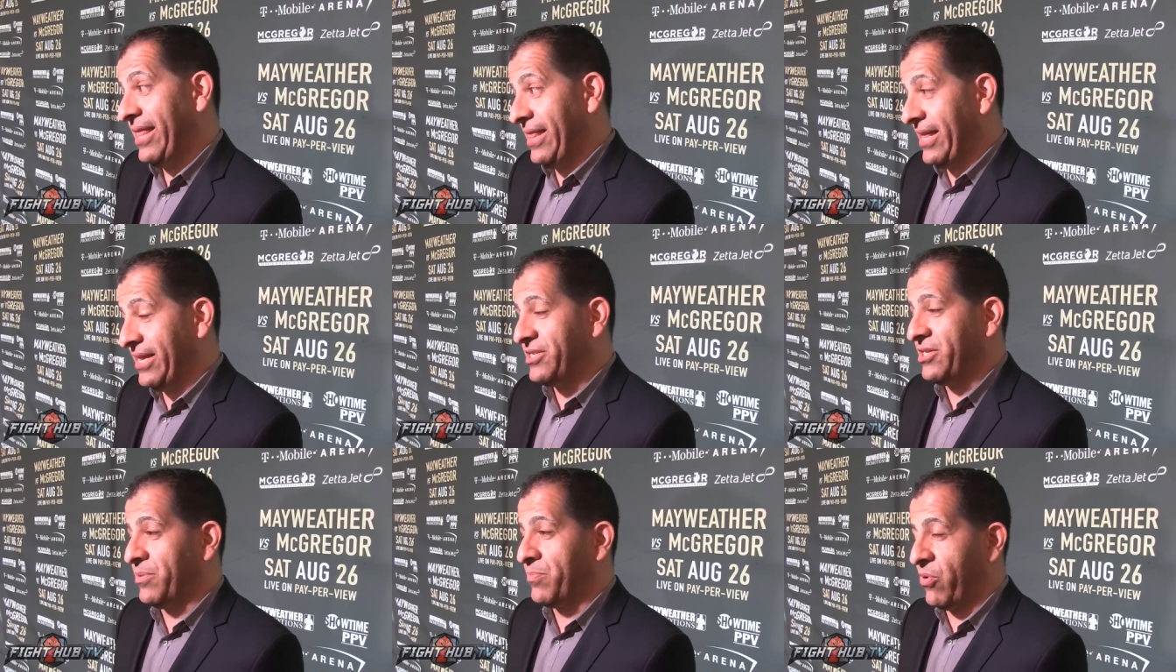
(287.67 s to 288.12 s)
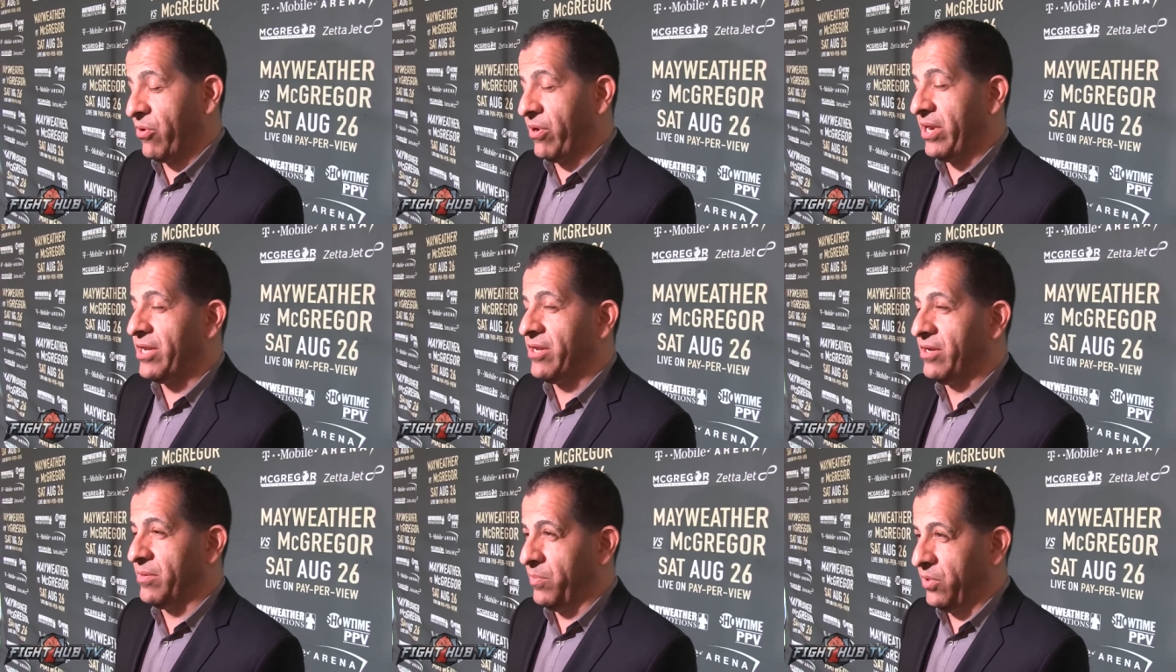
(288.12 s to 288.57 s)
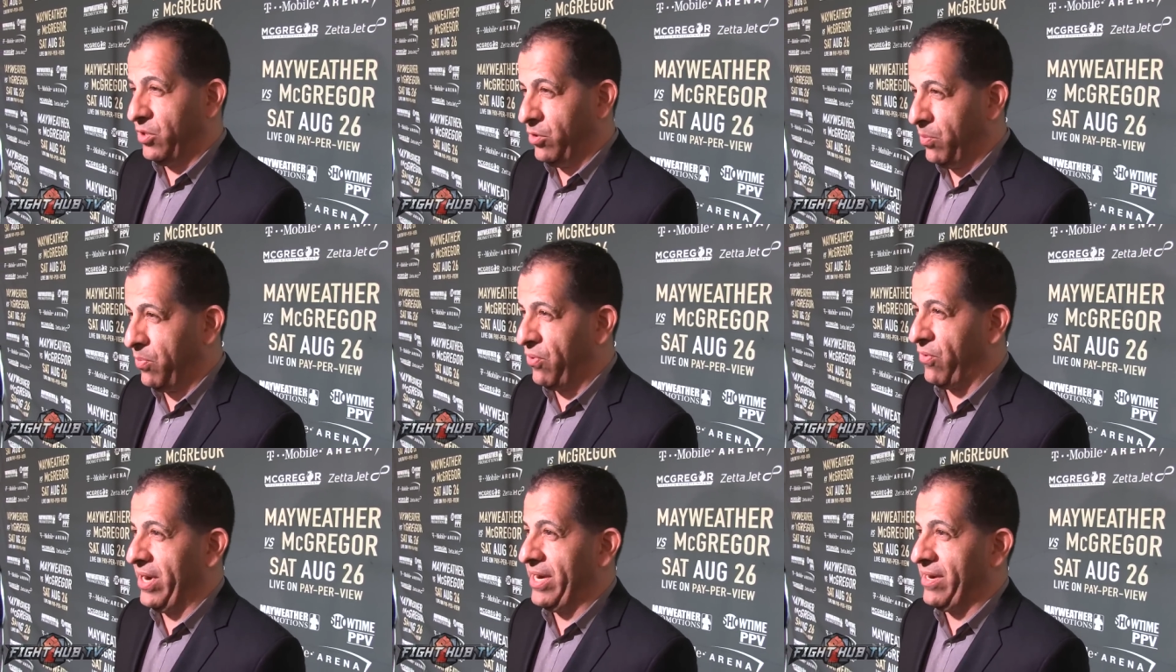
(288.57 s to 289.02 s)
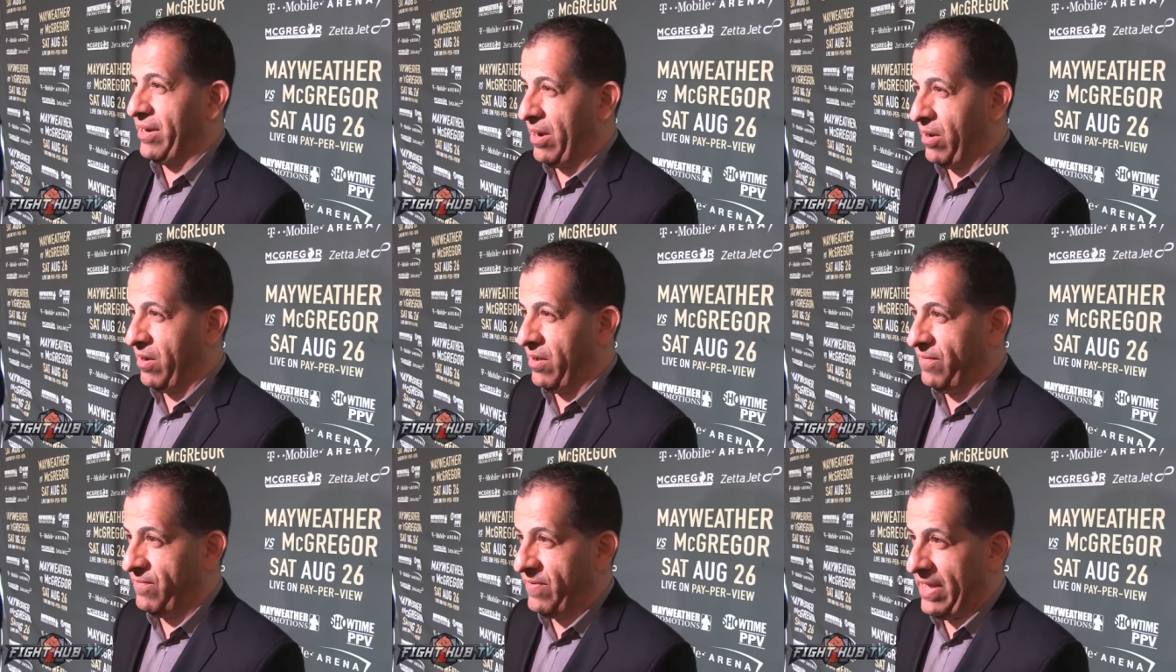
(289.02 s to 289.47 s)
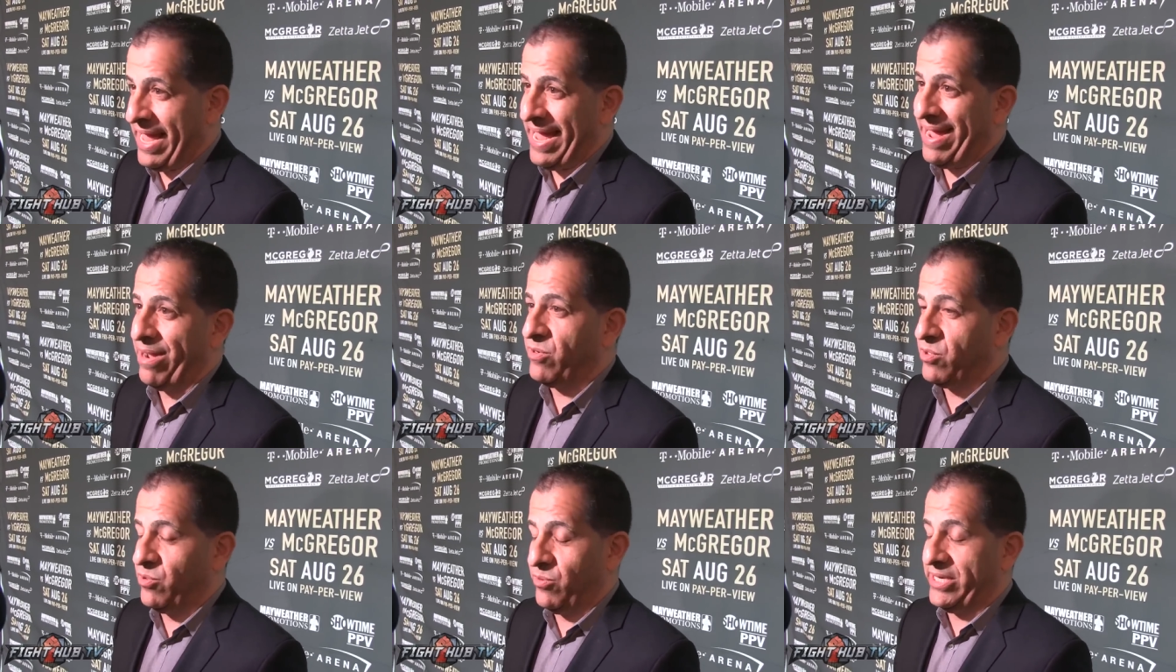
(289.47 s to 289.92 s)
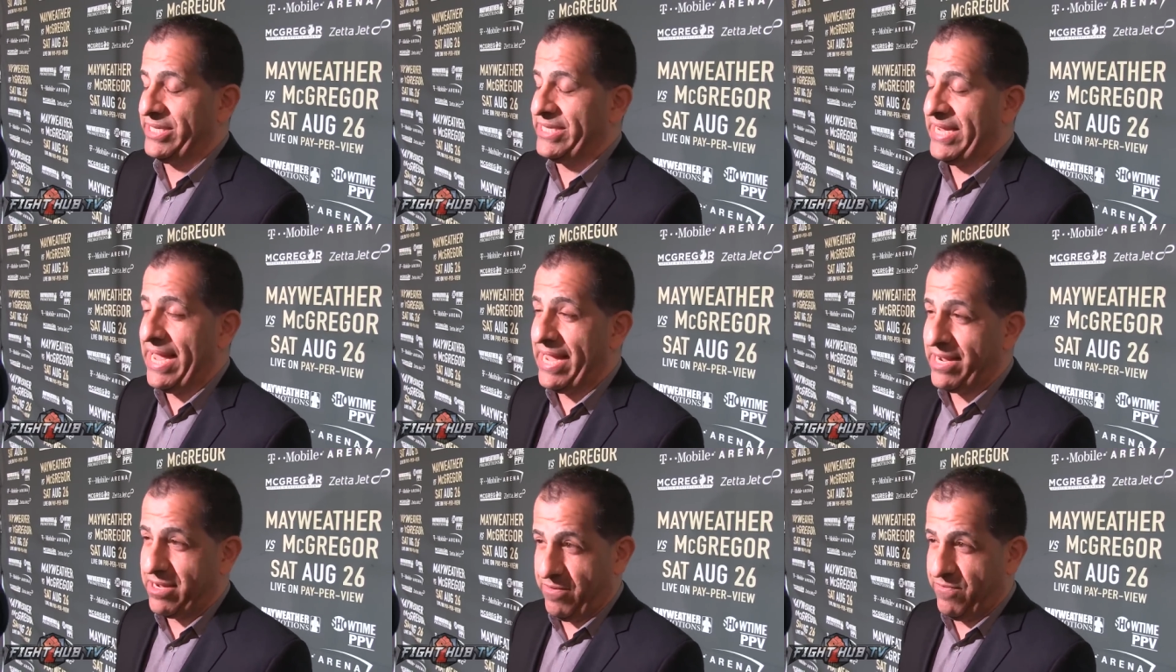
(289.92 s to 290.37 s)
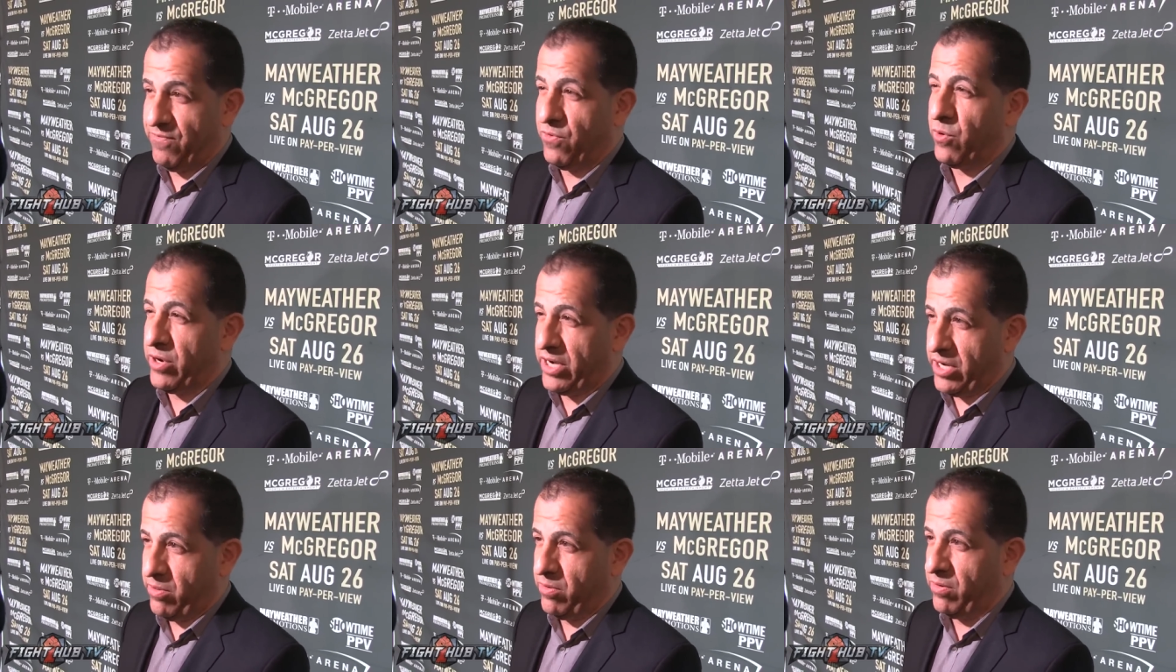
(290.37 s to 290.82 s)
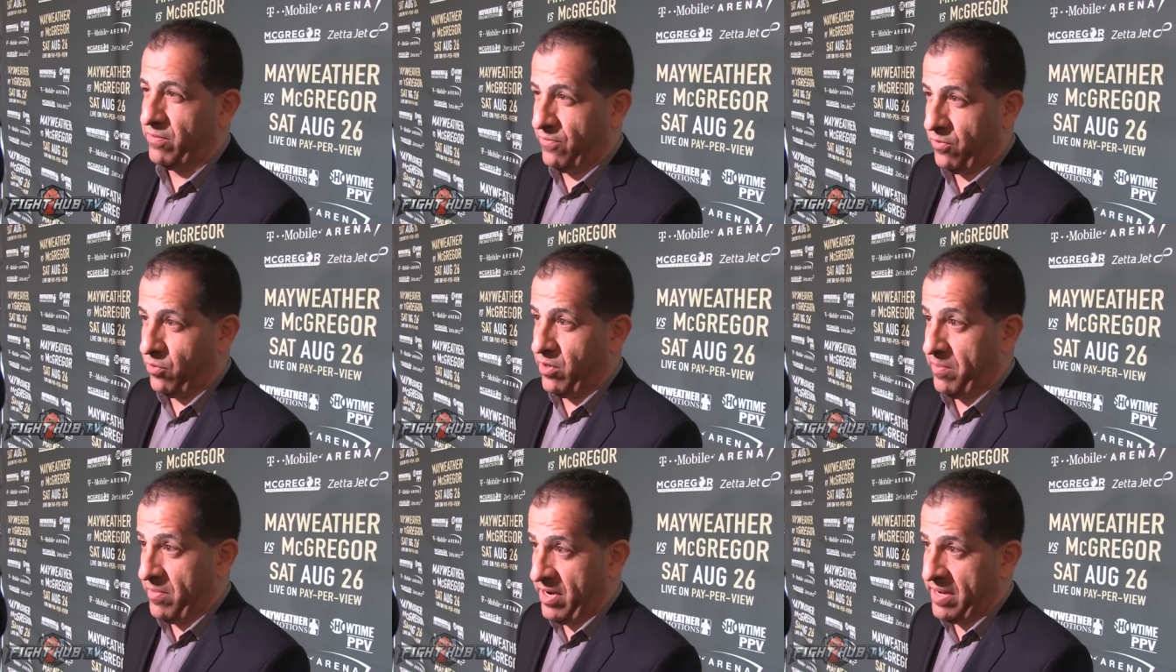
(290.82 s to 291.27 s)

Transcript: that's a pretty good blueprint of how to attack a 40-year-old Floyd